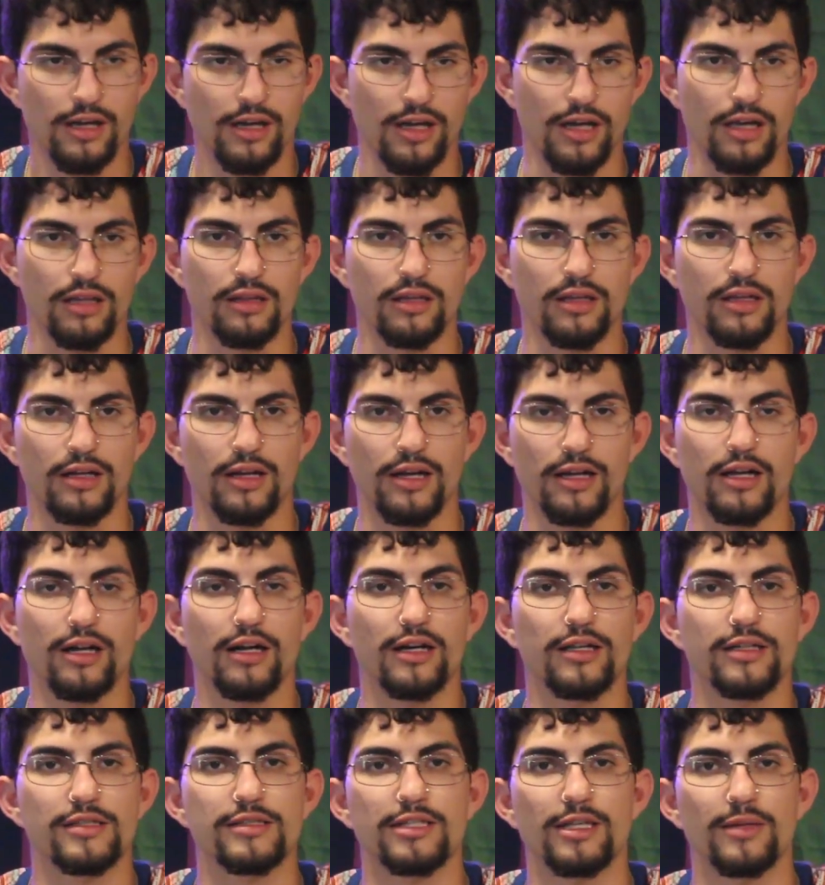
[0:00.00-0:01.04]
and then I
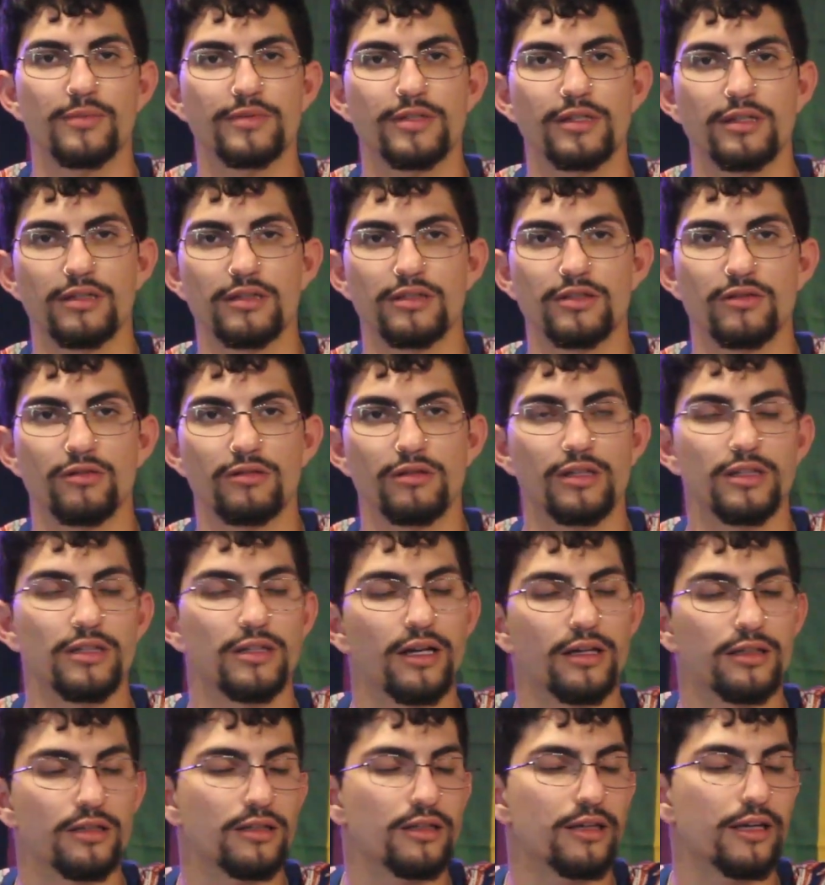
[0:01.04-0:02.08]
got accepted into the
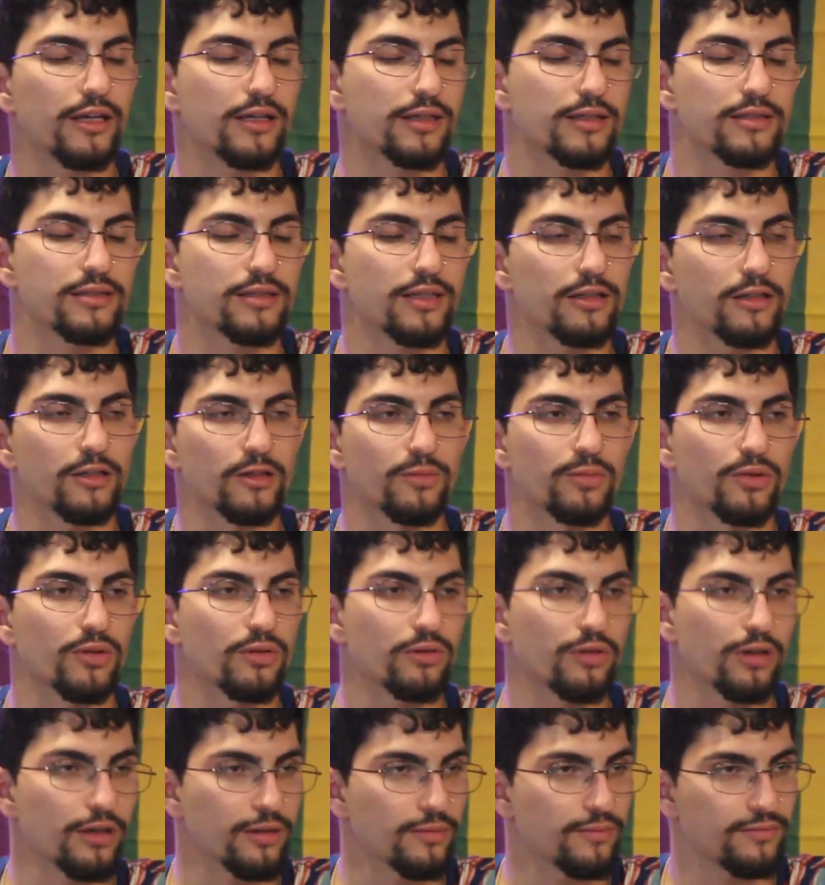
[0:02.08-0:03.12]
90-day extended
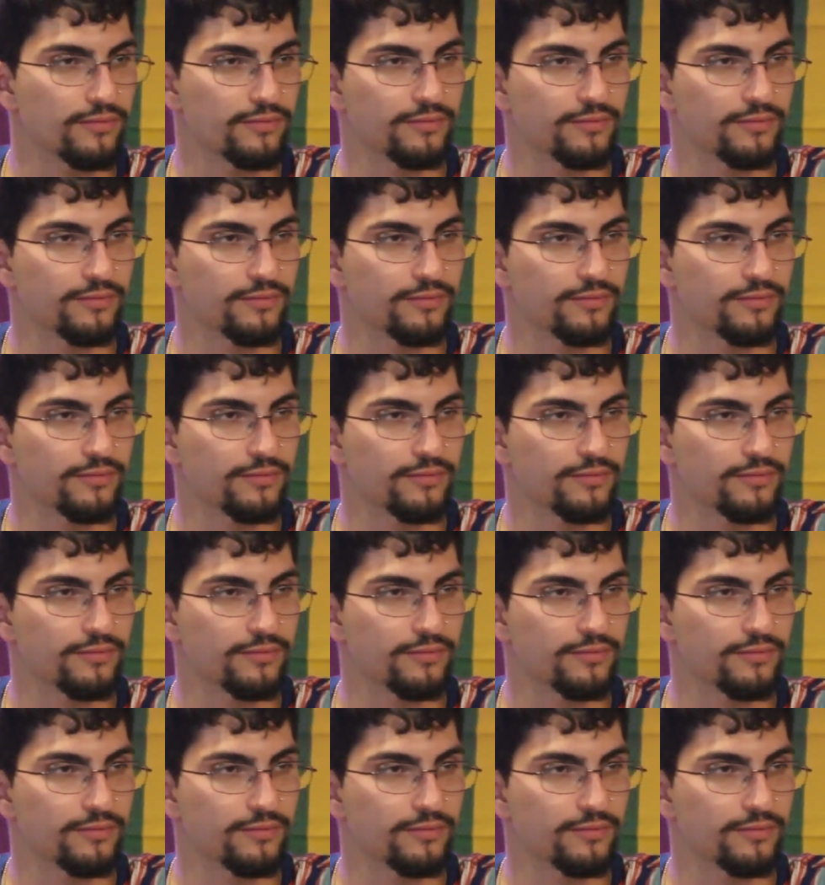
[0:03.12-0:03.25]
program.